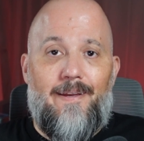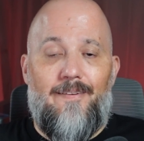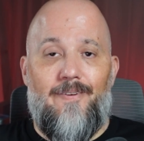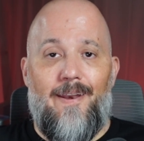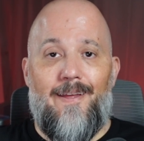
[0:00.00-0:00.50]

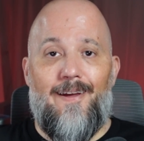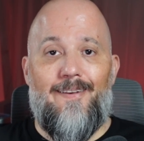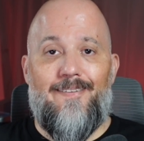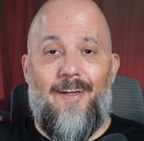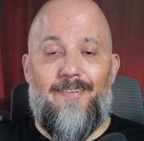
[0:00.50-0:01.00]
Nvidia
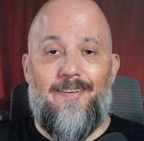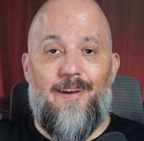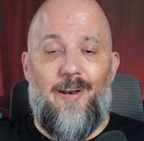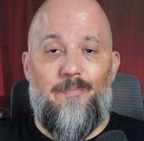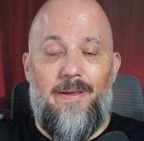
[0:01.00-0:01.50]
and Jensen's
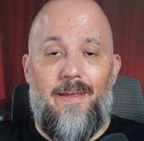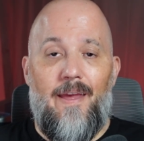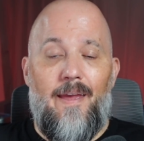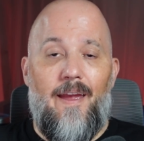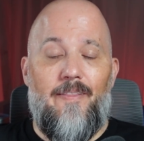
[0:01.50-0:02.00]
going to be
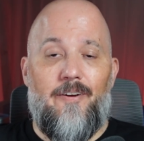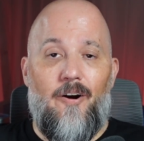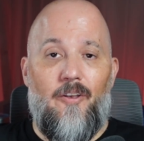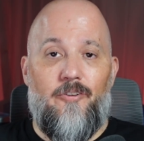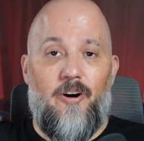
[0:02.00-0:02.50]
in the
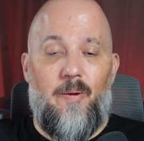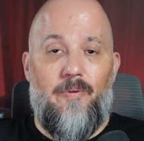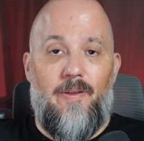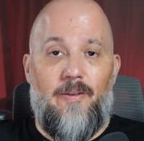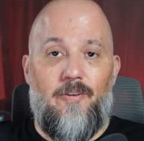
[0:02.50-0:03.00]
current
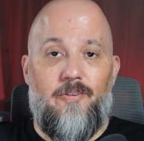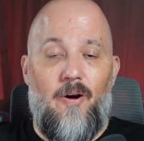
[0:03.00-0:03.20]
circumstances.